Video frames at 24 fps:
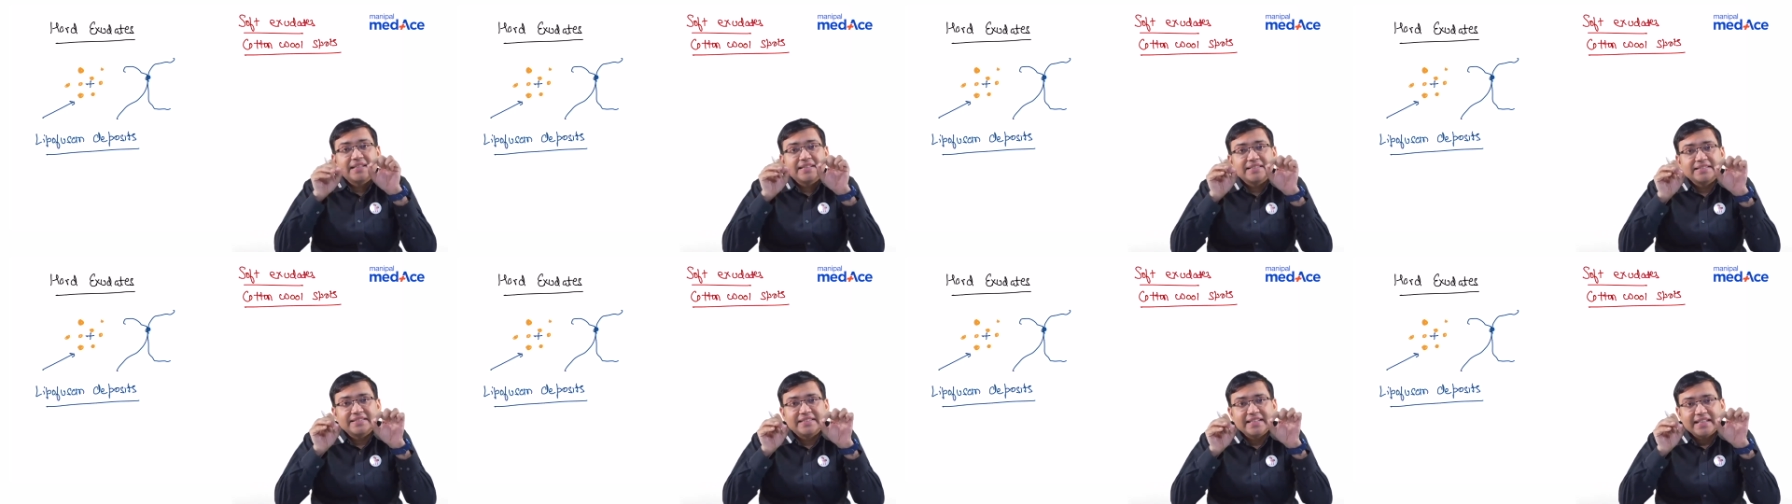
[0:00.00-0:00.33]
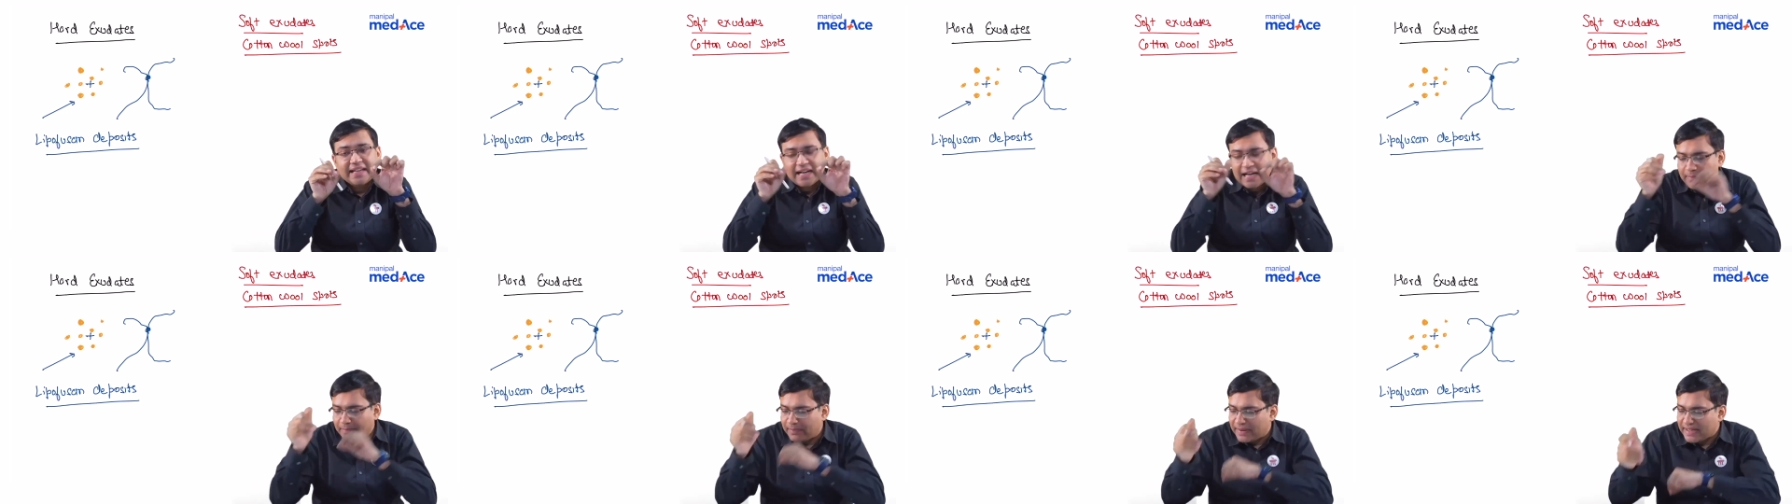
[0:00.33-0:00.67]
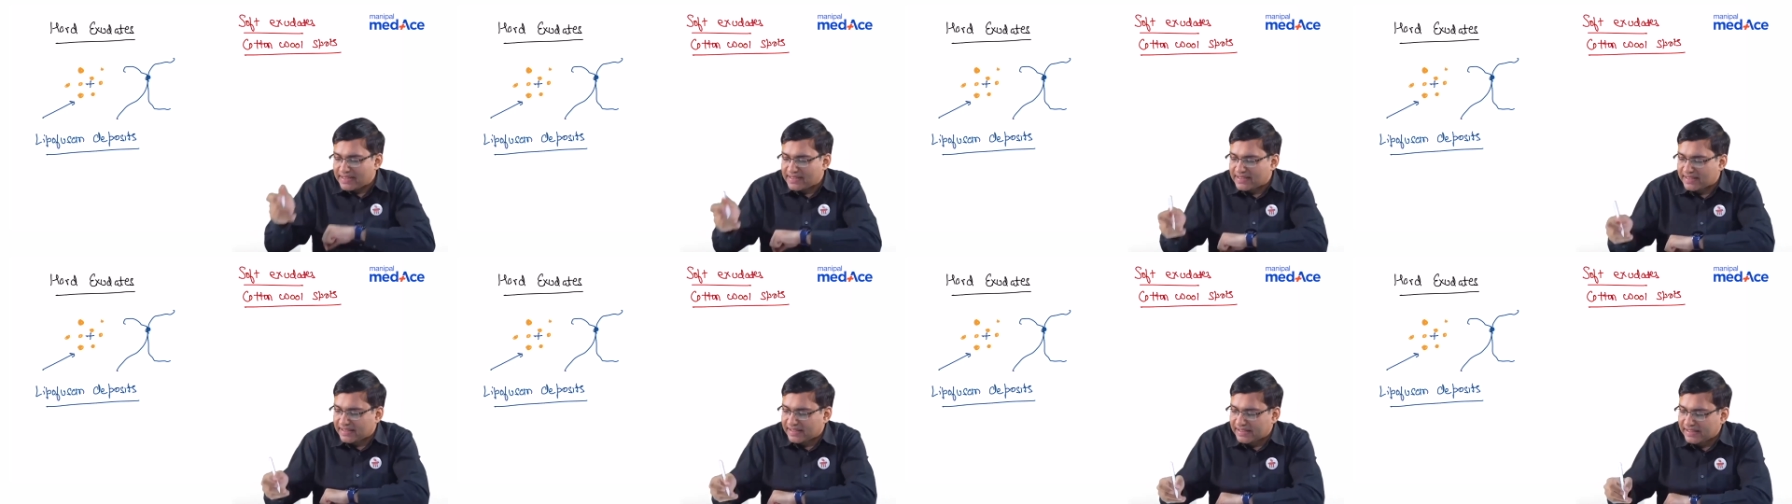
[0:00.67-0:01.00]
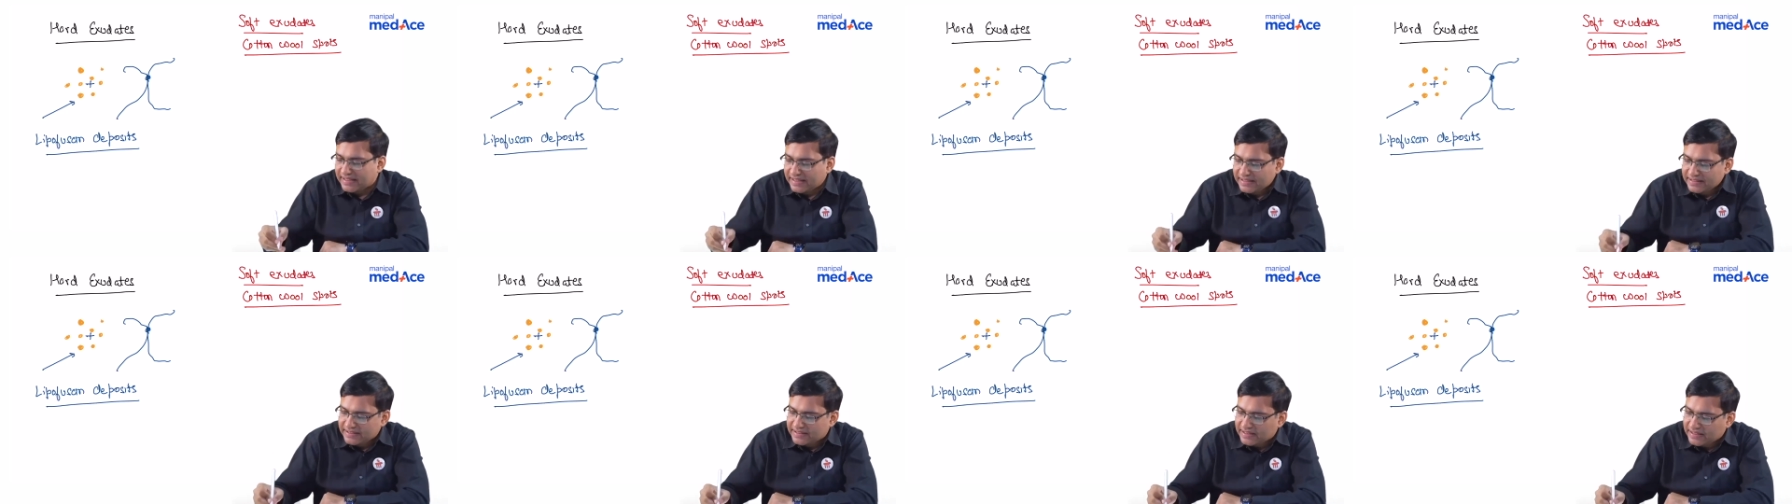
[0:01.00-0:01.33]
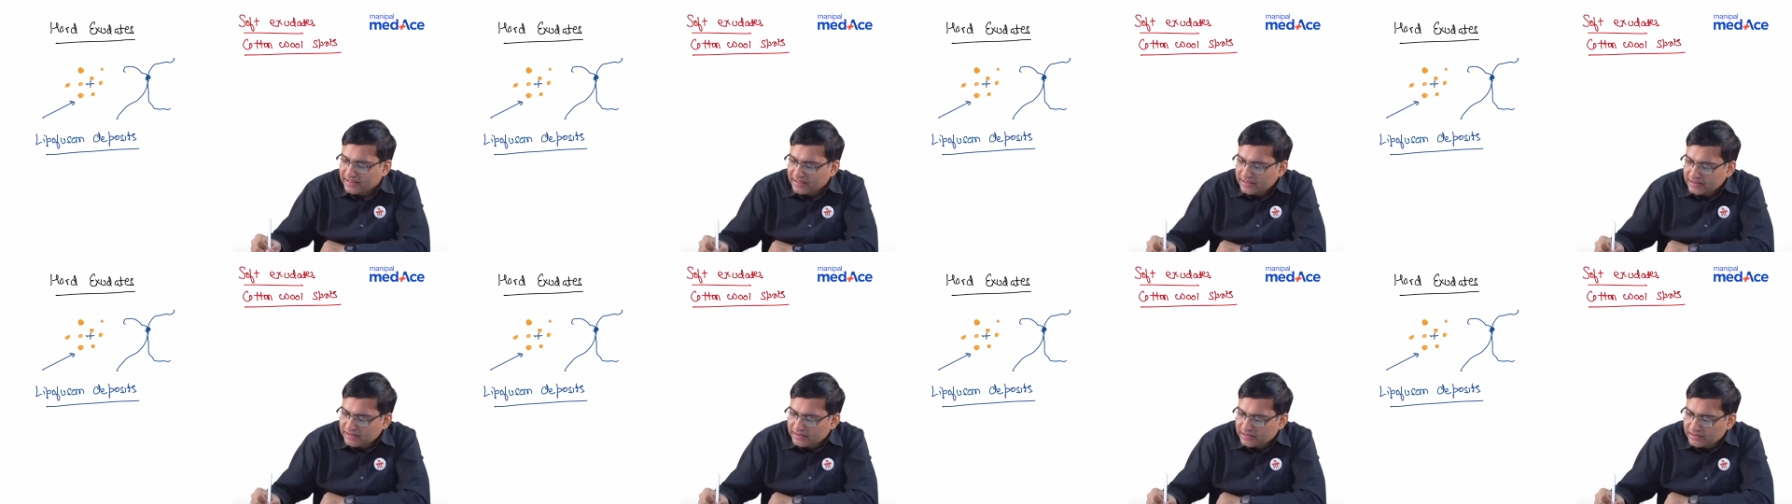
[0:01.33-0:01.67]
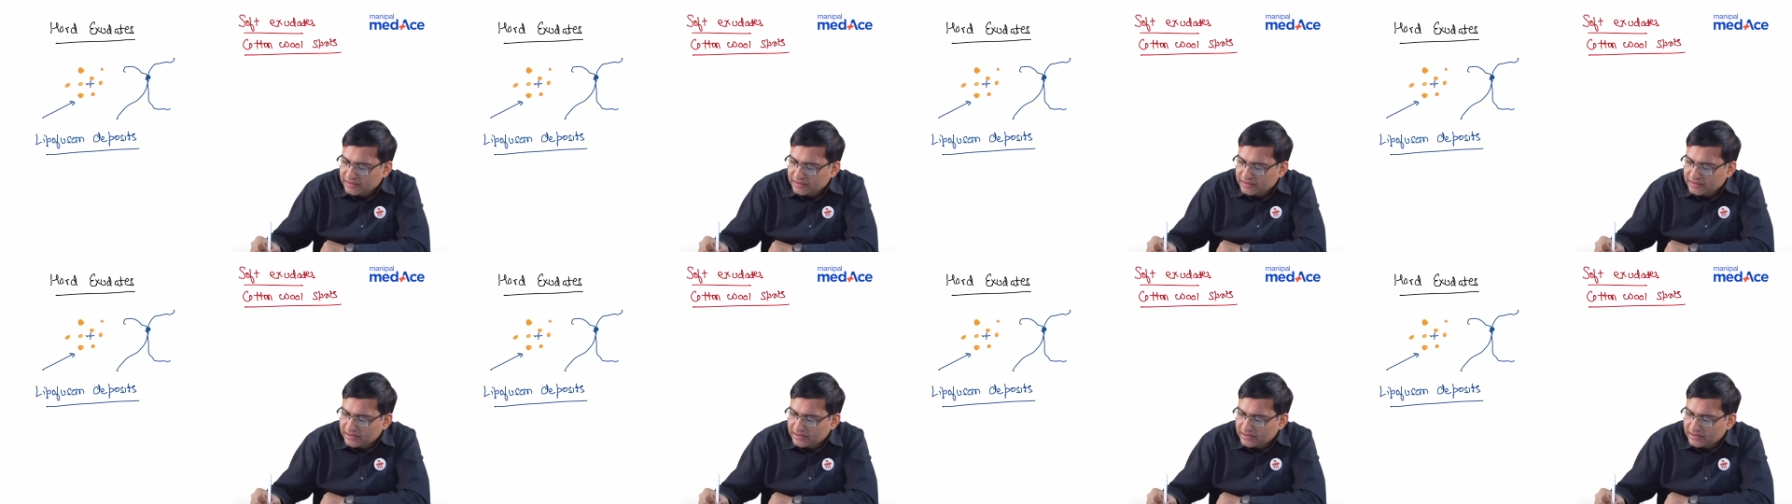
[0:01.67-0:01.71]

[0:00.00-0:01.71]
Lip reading: They are basically the